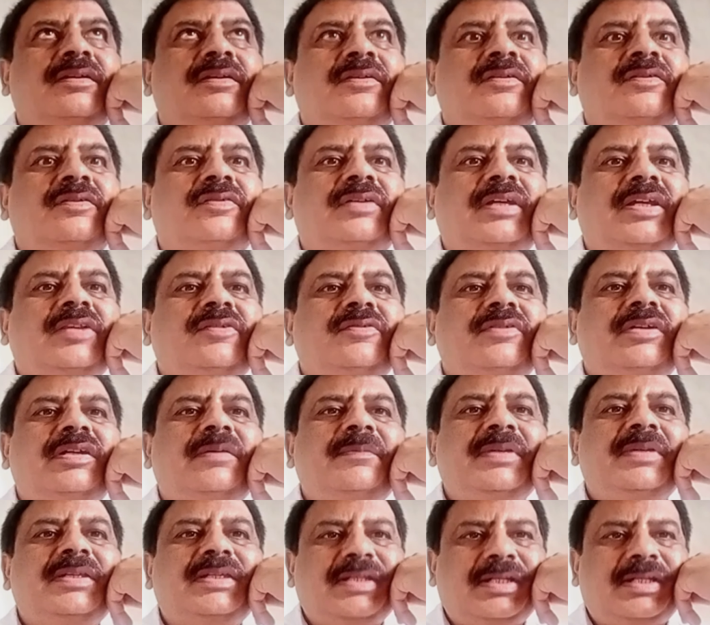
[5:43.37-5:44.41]
So can you
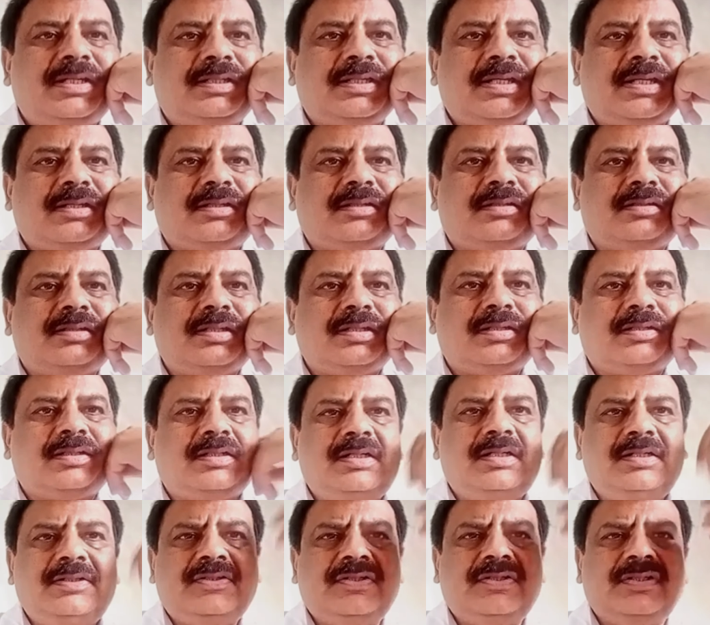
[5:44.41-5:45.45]
imitate that
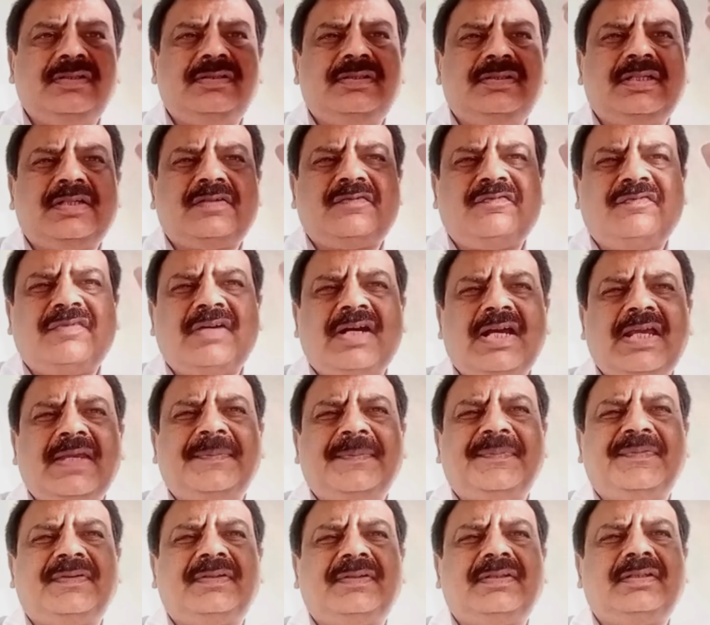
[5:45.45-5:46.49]
culture, that
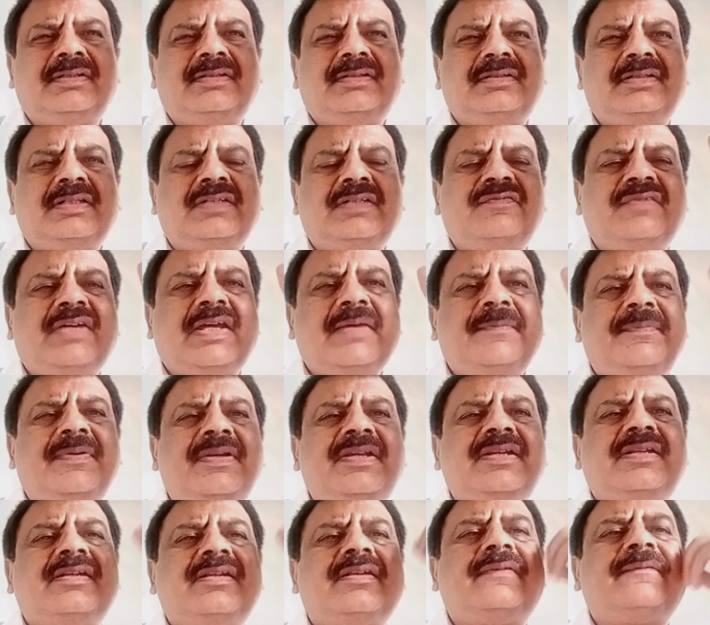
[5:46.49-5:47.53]
vibes, that
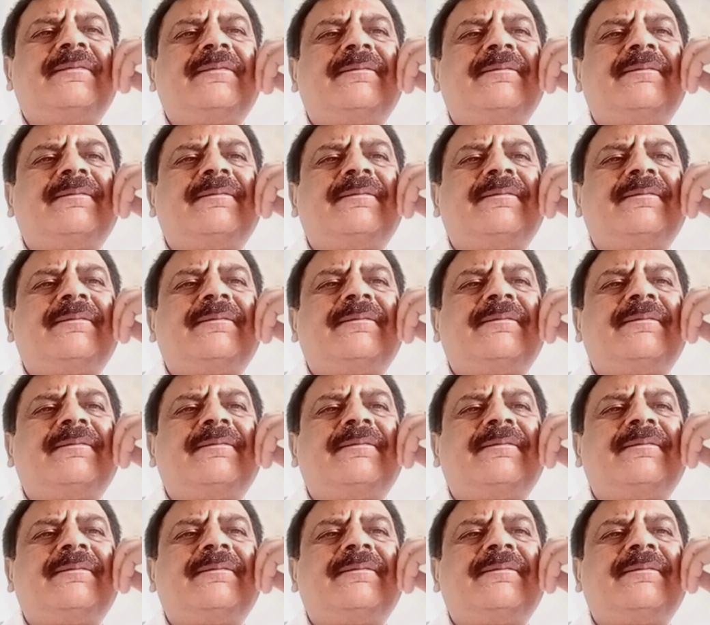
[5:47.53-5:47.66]
vibration?